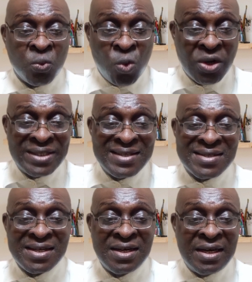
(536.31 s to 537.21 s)
quality
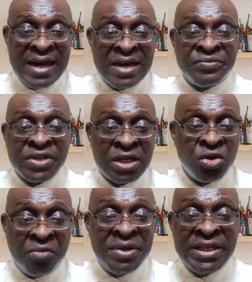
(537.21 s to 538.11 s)
seedling and everything,
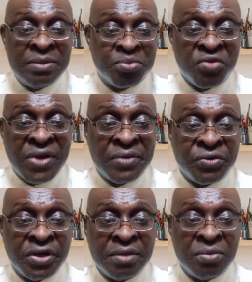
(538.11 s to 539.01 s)
government didn't provide
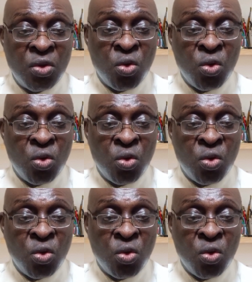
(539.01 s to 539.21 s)
for him.